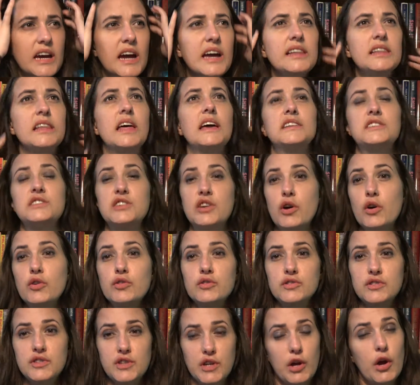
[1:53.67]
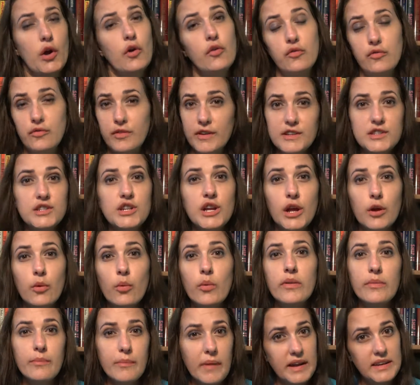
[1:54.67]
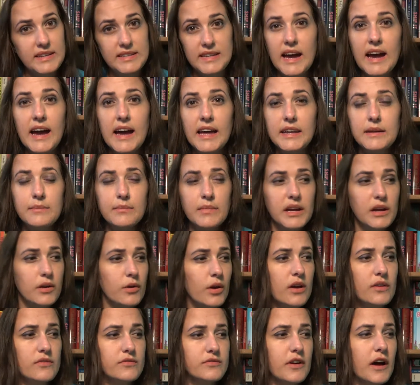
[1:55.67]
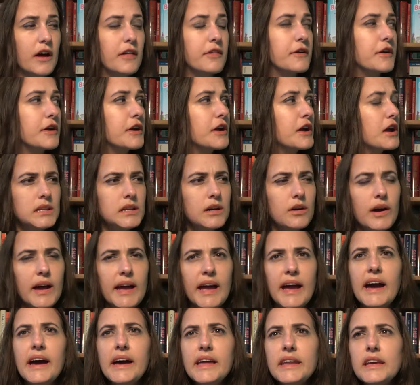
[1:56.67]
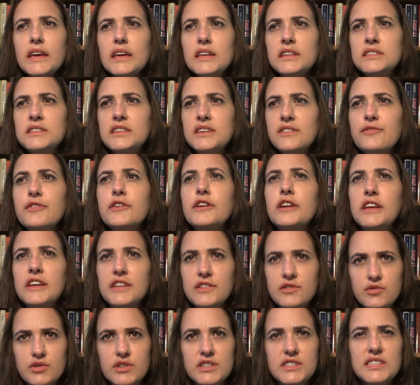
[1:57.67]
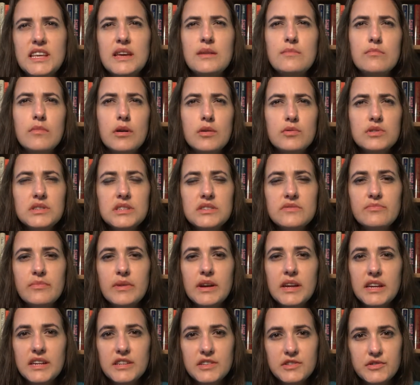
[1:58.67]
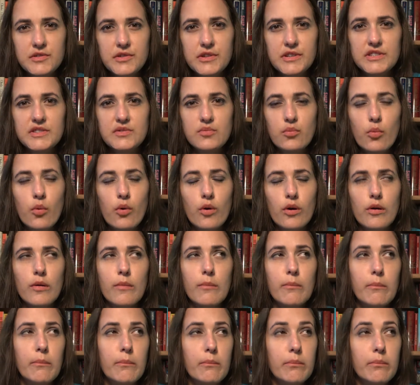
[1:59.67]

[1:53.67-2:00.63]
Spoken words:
I liked to go fishing with my dad and my grandfather. You know, I had different interests, and most of my interests were